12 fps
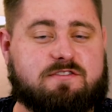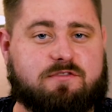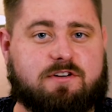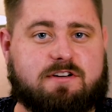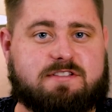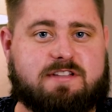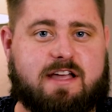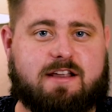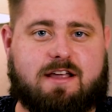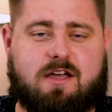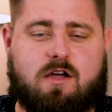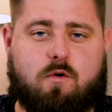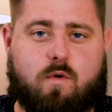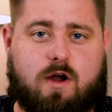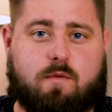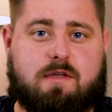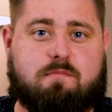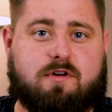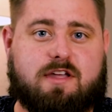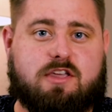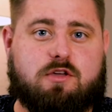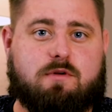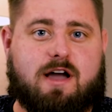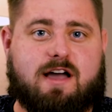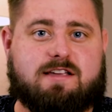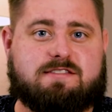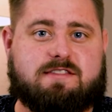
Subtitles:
of Real Estate, where we bring you guys